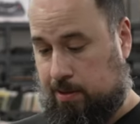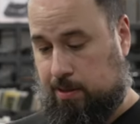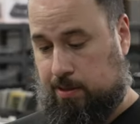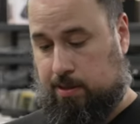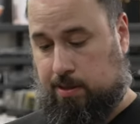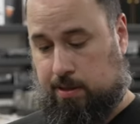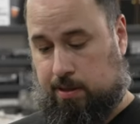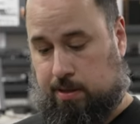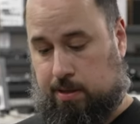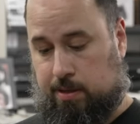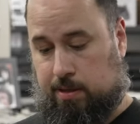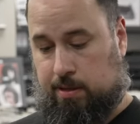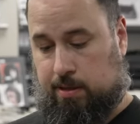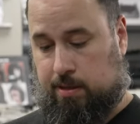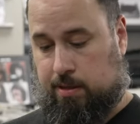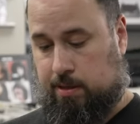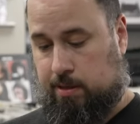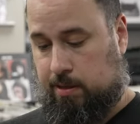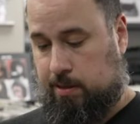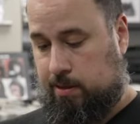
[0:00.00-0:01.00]
This
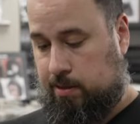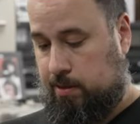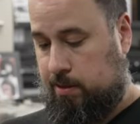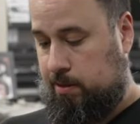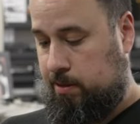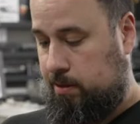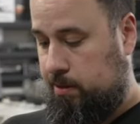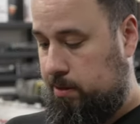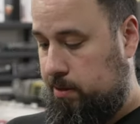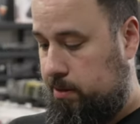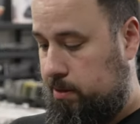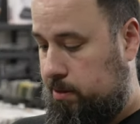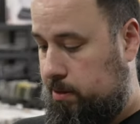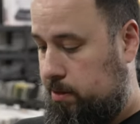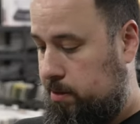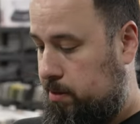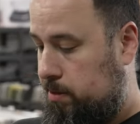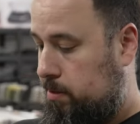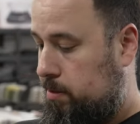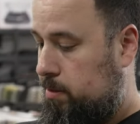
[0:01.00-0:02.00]
is,
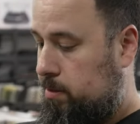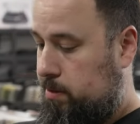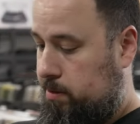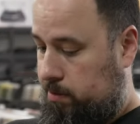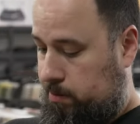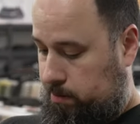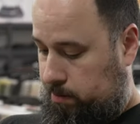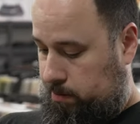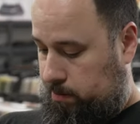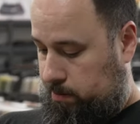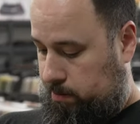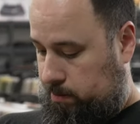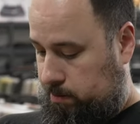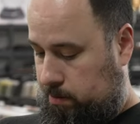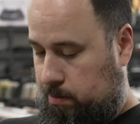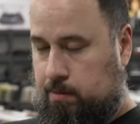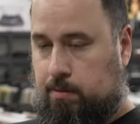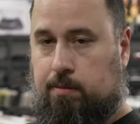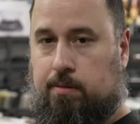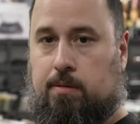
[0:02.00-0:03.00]

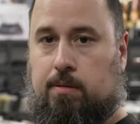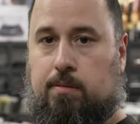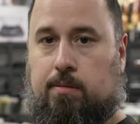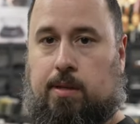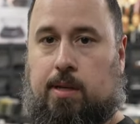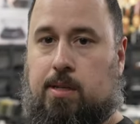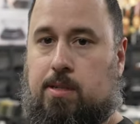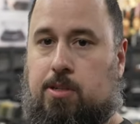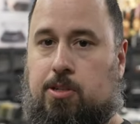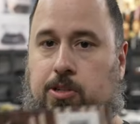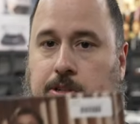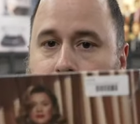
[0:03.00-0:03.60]
I guess it's